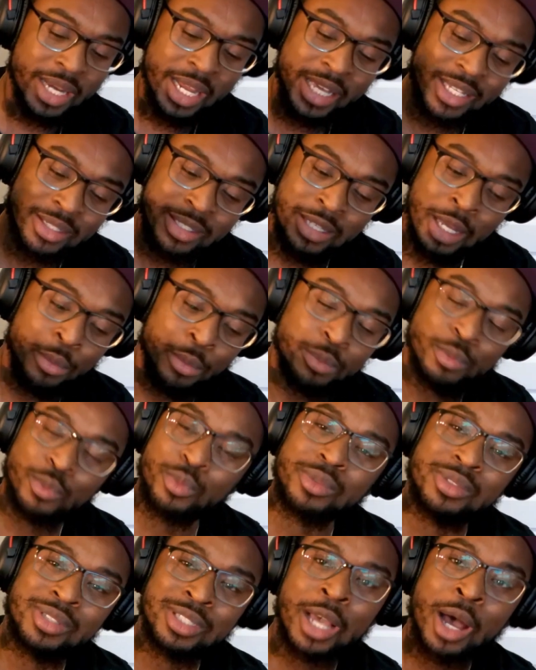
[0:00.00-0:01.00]
that some
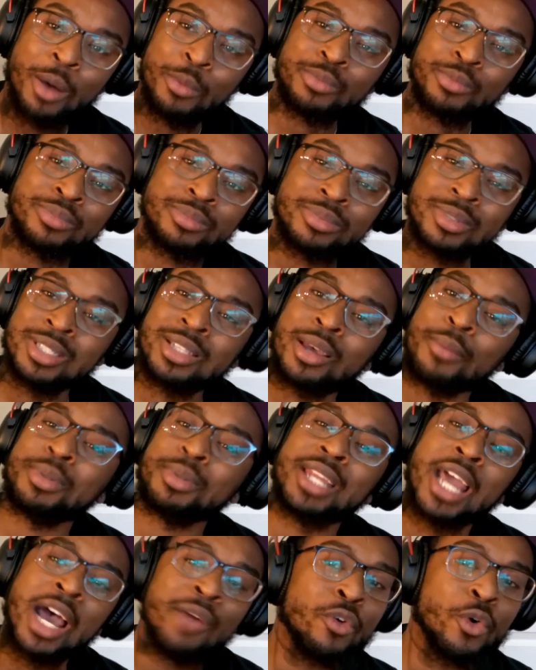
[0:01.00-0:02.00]

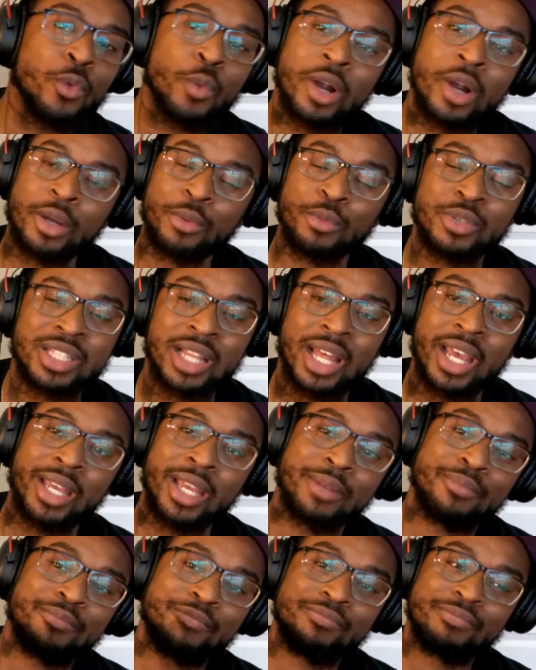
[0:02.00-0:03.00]
devil work was
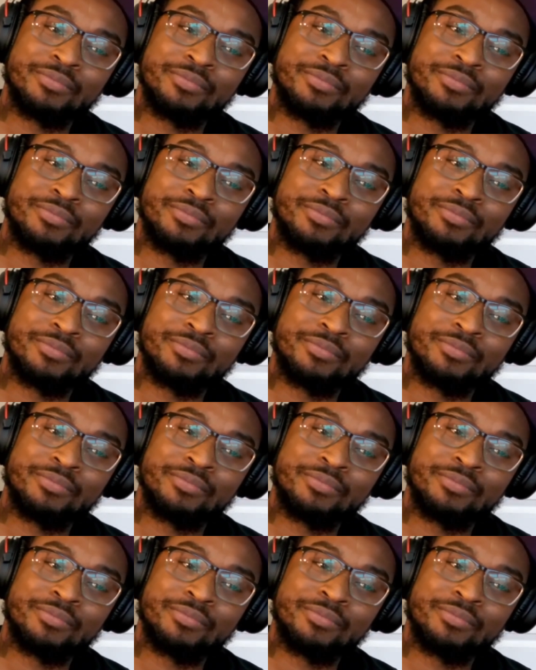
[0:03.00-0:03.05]
like,